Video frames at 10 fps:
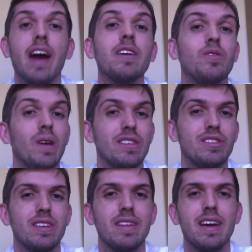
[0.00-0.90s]

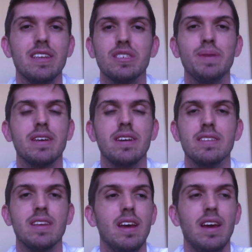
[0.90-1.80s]
question that, just
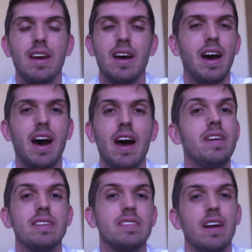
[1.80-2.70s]
because I
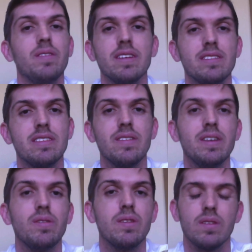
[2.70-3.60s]
don't necessarily
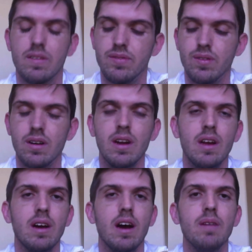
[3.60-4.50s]
know what to look for.
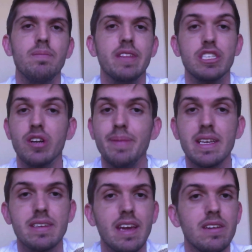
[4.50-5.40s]
The trimming
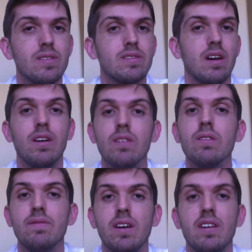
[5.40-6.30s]
scandals all
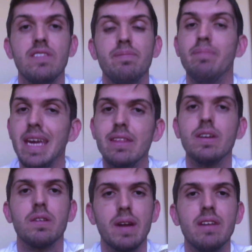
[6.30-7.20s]
revolve mainly
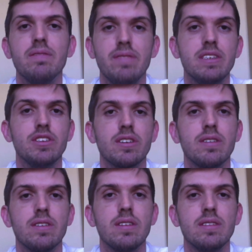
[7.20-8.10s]
around vintage
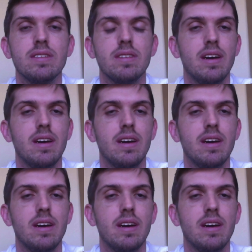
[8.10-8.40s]
cards.